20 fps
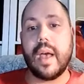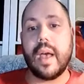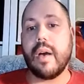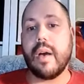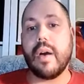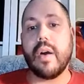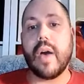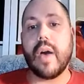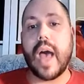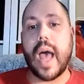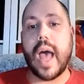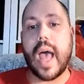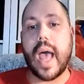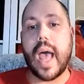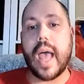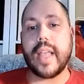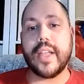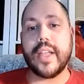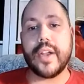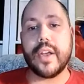I
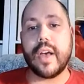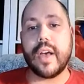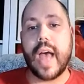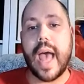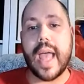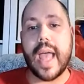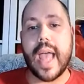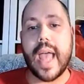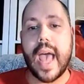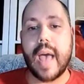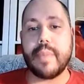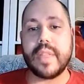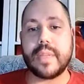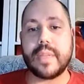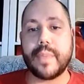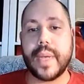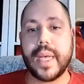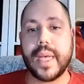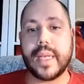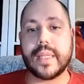harmed this
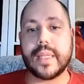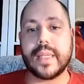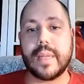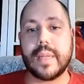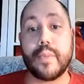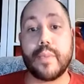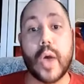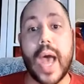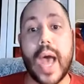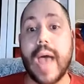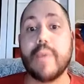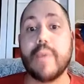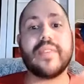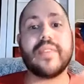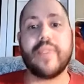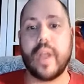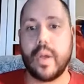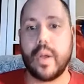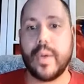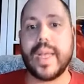person, but I was
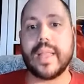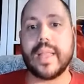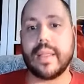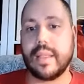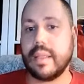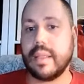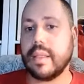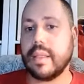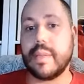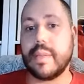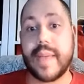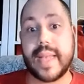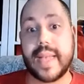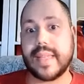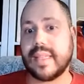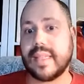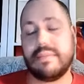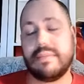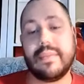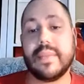following the
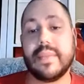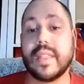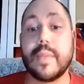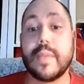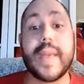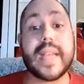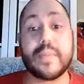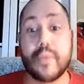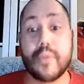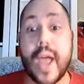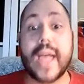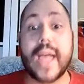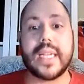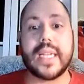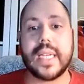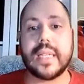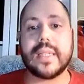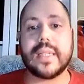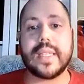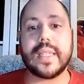best the best
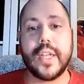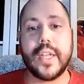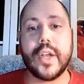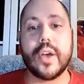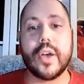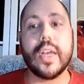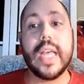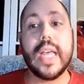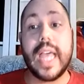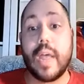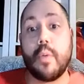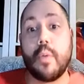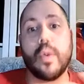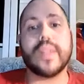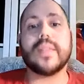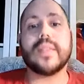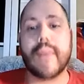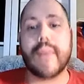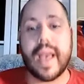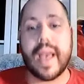practice, you know, it
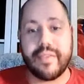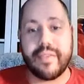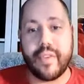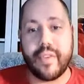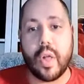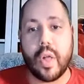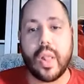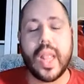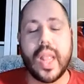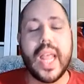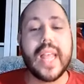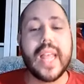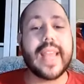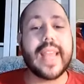wasn't my fault,